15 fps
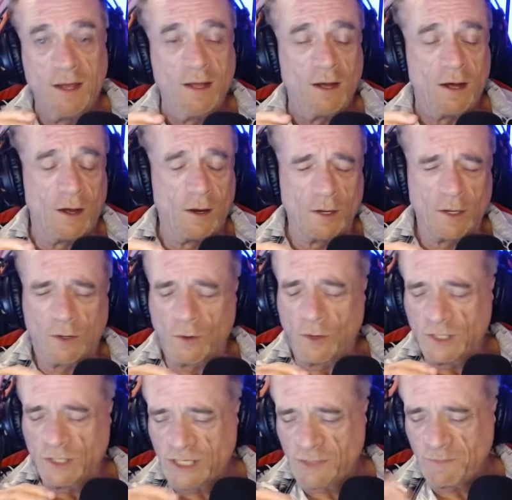all
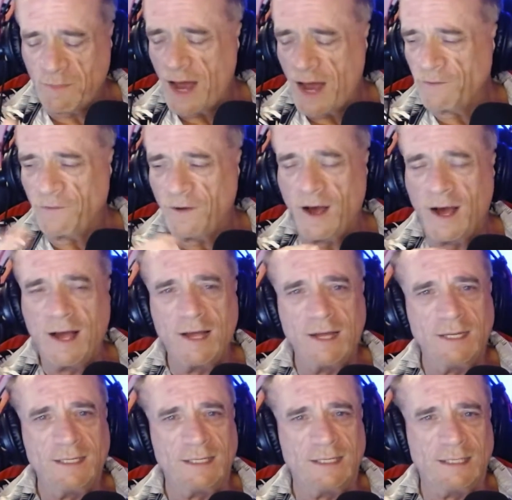across
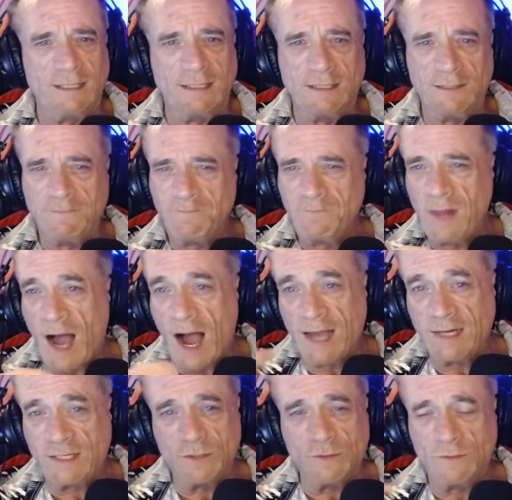Spotify,
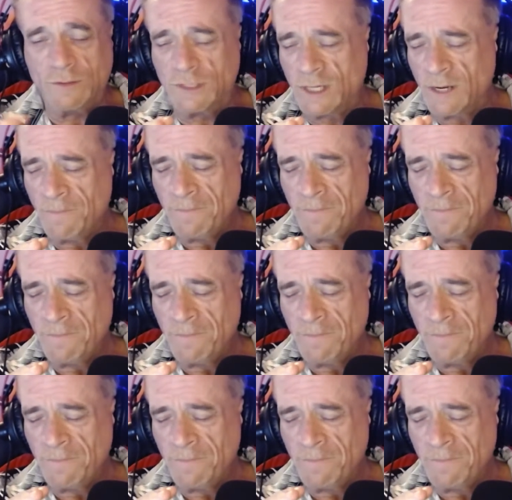iTunes,